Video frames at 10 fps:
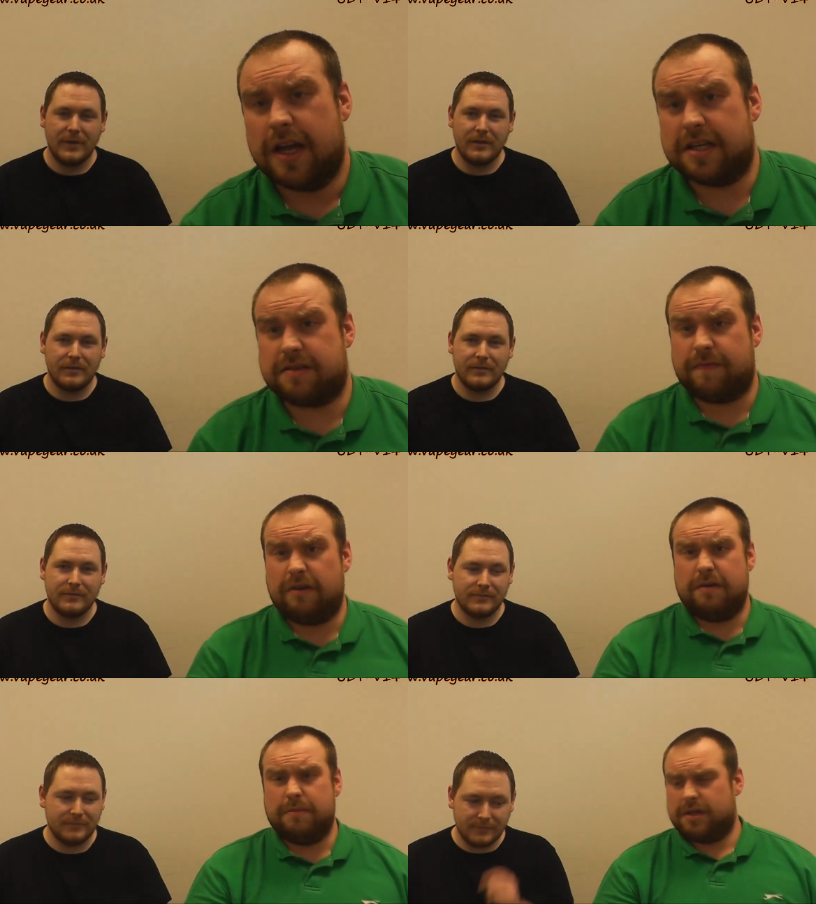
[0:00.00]
Speaker 1: Yeah. It's a
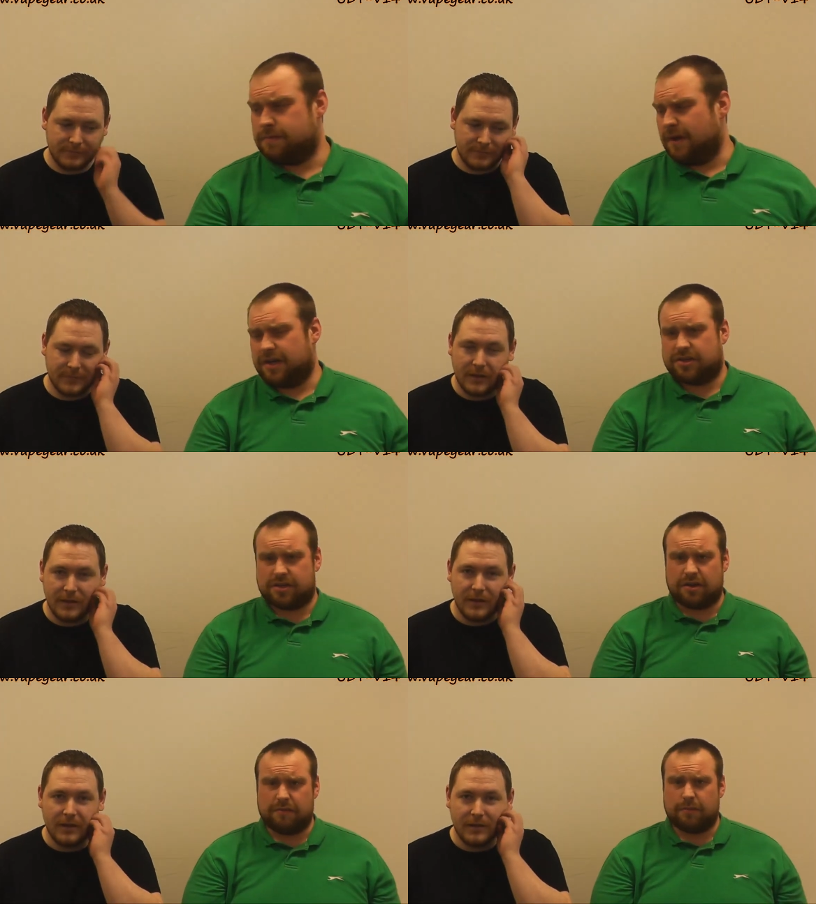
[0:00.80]
very
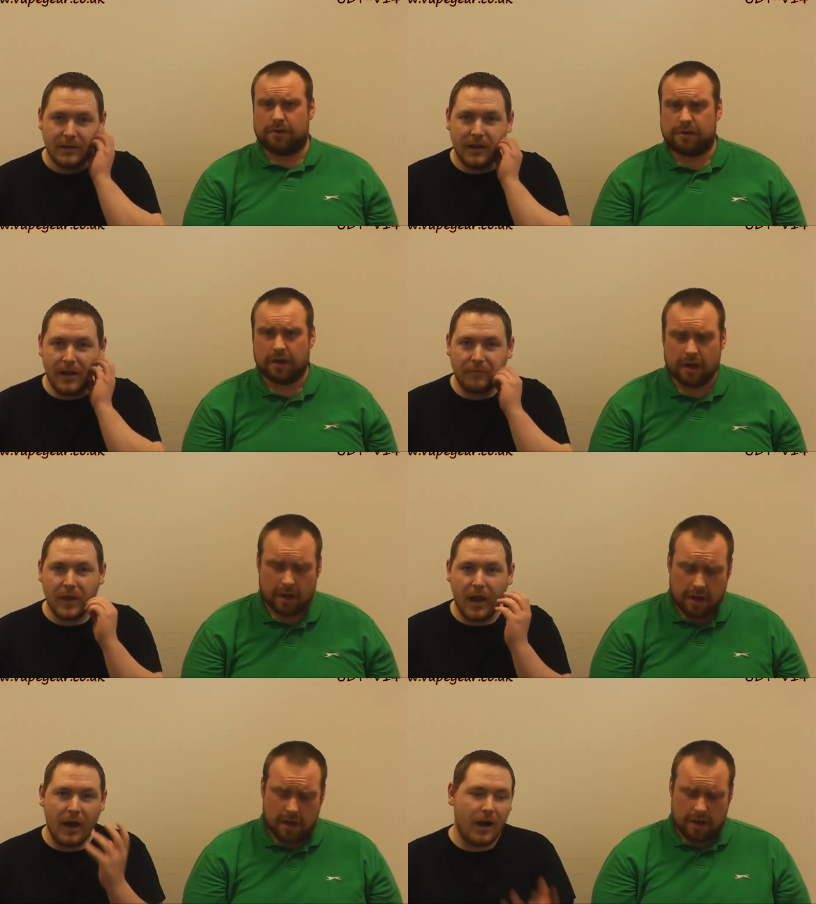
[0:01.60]
mismatch kind of mod.
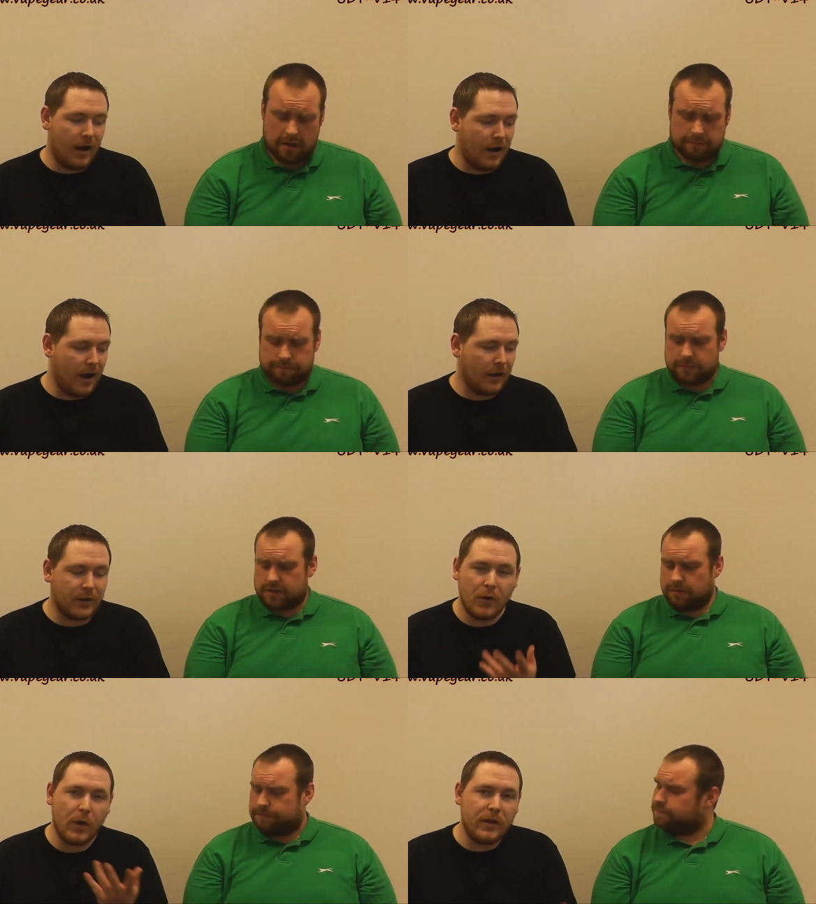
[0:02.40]
Um,
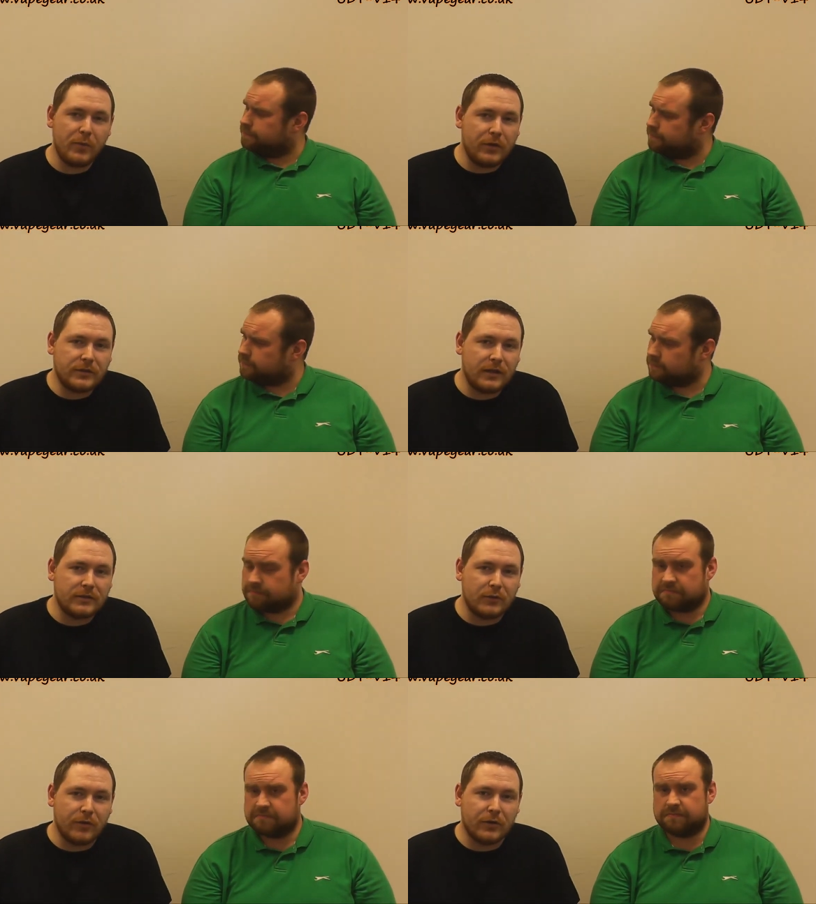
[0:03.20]
I don't know
Speaker 2: why they put the
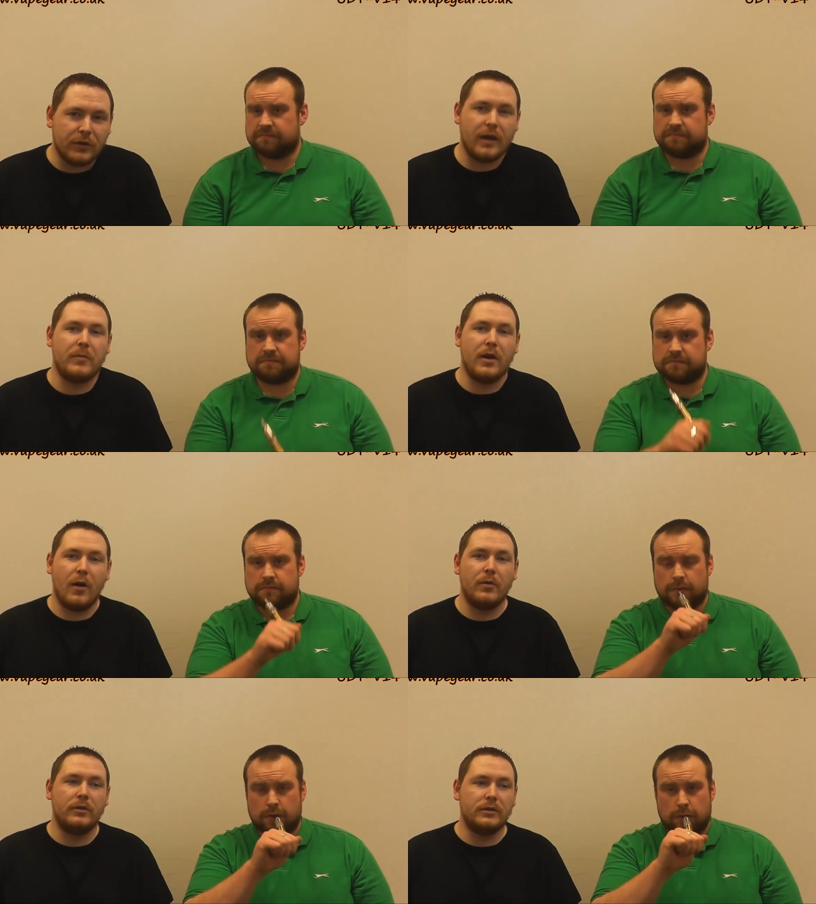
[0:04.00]
stainless steel ring on there. I mean,
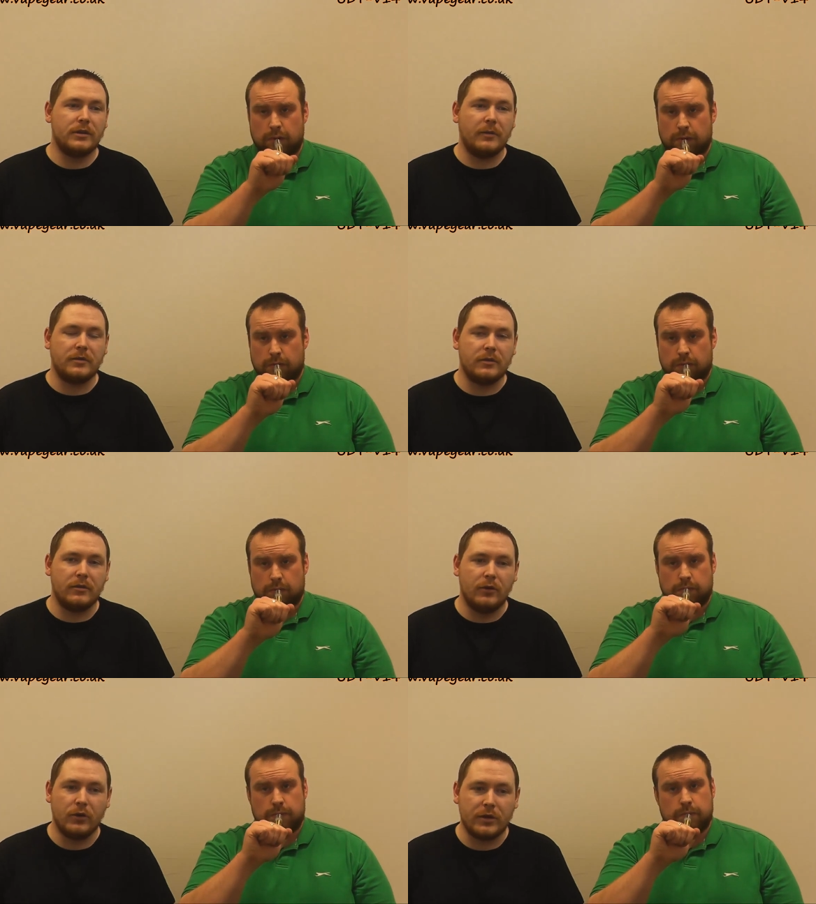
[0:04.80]
I would have just kept
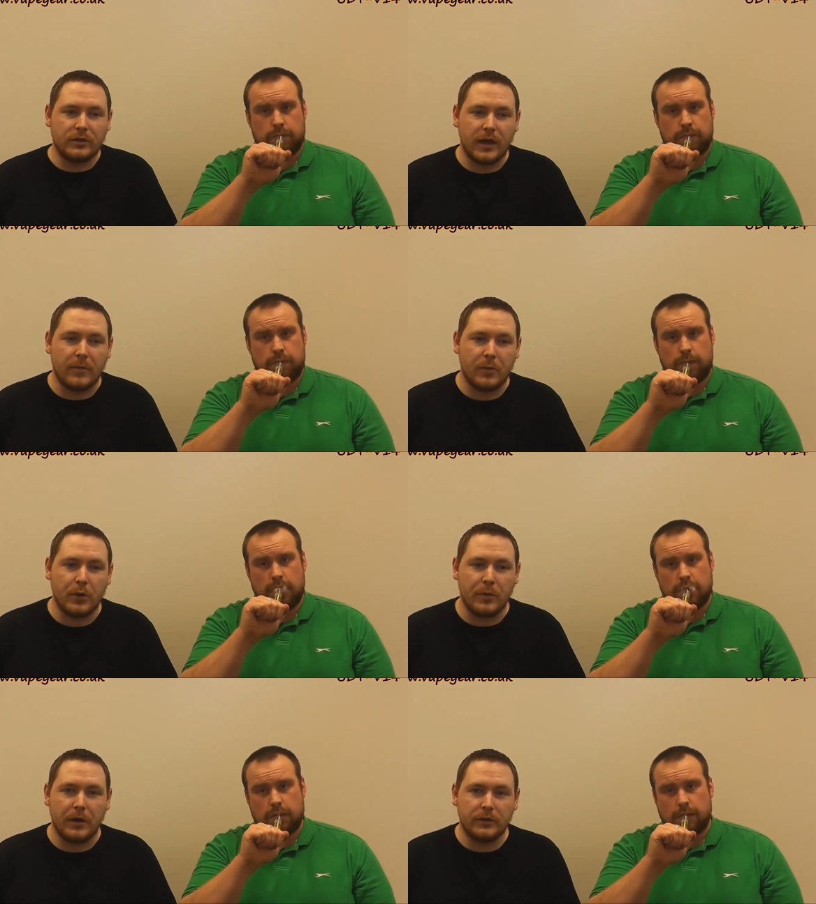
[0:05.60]
it the looking the same. It
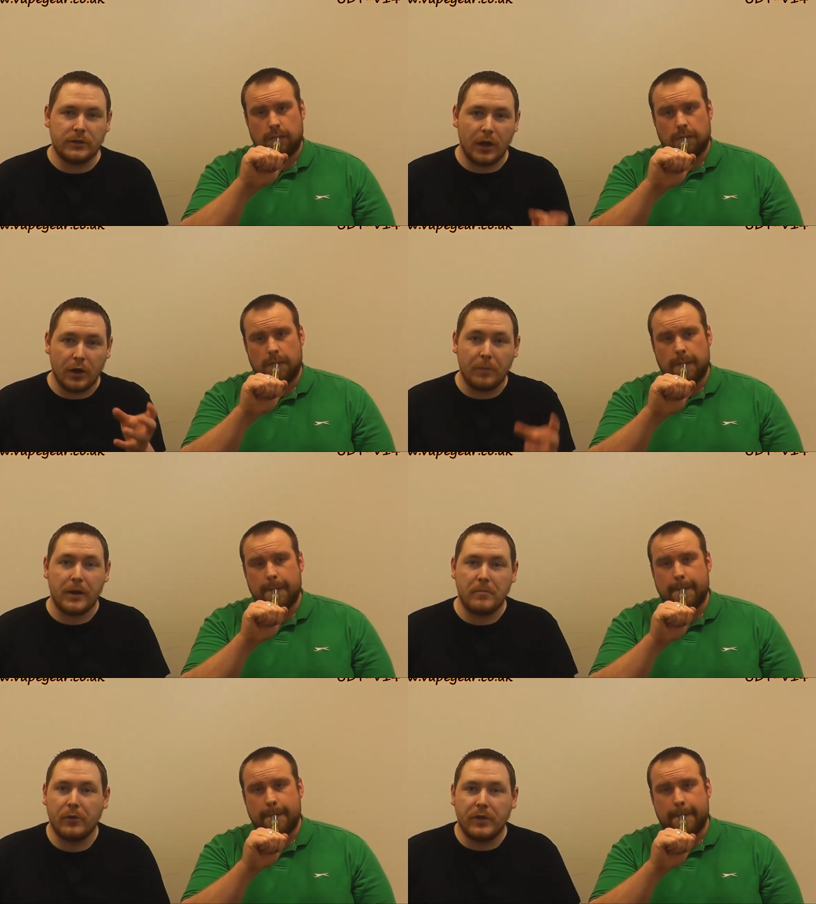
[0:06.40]
would have been just a
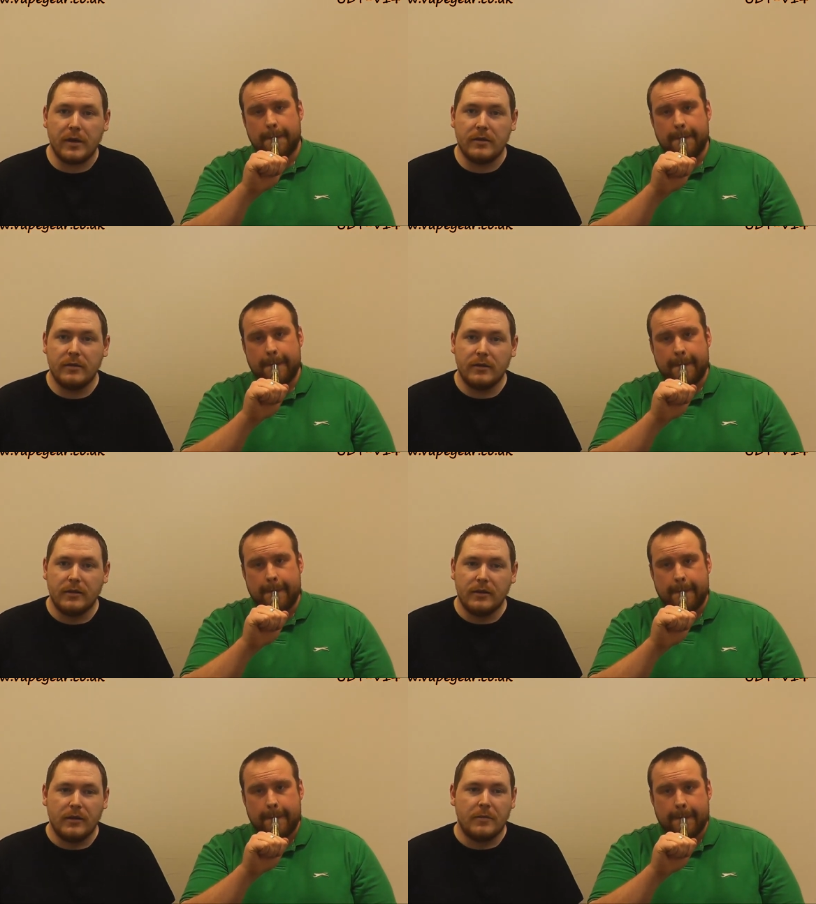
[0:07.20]
complete mod then.
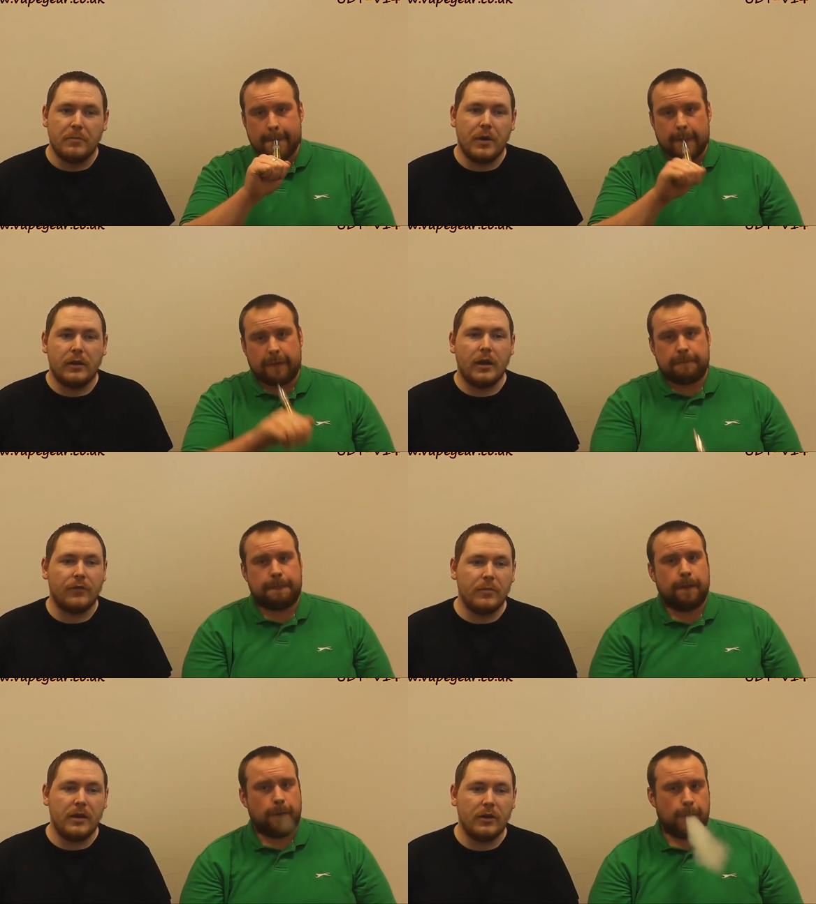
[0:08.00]
But
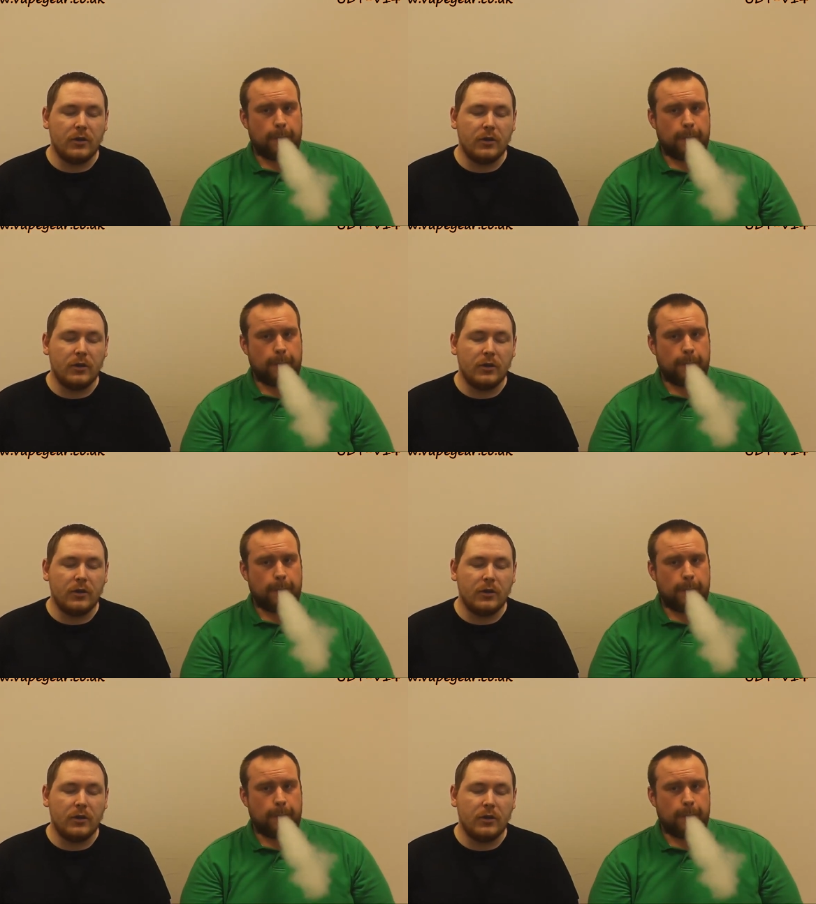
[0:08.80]
yeah, for me,